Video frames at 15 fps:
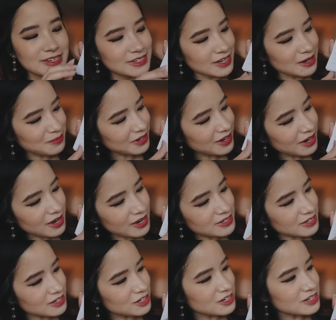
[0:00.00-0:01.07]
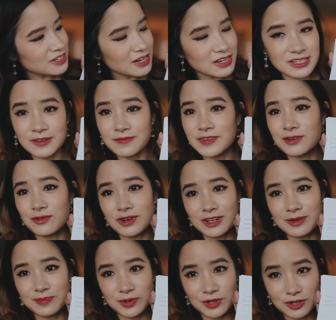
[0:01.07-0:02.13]
some cars that just say something
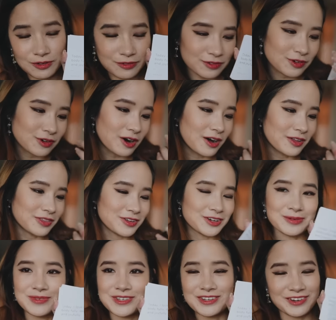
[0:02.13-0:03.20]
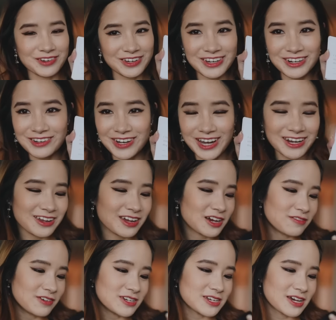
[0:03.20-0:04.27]
really beautiful on them. So you can look at it
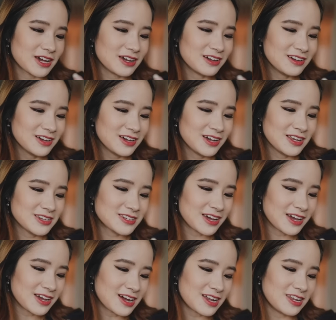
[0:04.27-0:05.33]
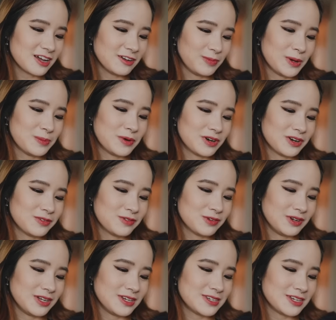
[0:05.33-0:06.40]
every day. Today, I love my body
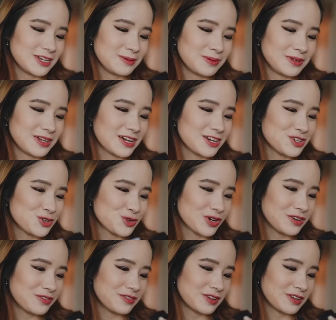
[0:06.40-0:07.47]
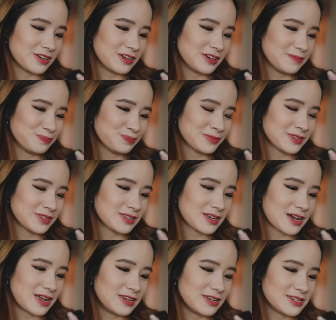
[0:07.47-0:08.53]
fully, deeply and joyfully.
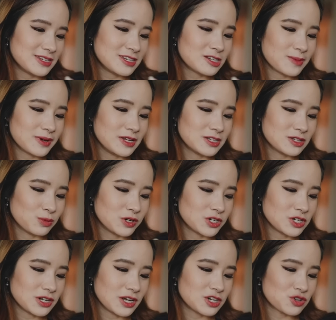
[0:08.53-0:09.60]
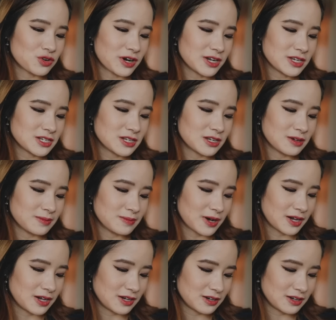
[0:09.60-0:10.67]
I listen to my intuition and trust my
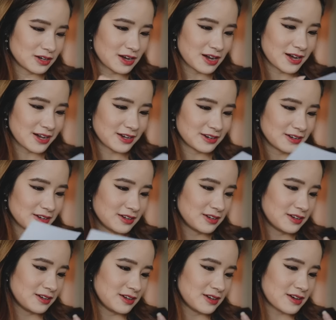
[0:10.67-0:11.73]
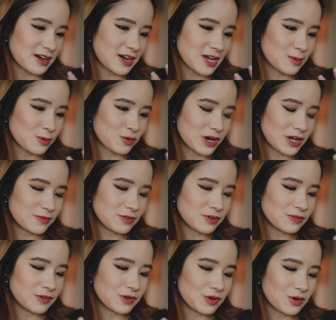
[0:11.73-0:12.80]
inner guide. I am
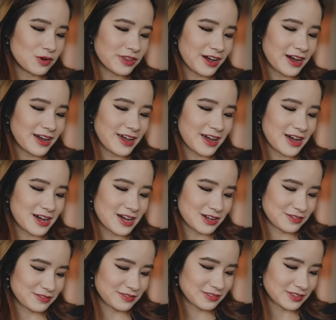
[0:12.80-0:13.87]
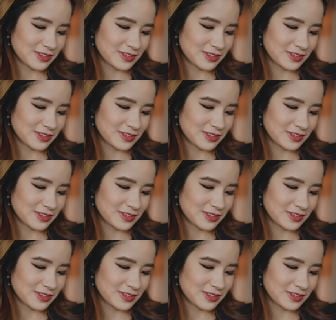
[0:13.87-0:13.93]
grateful for all that I have.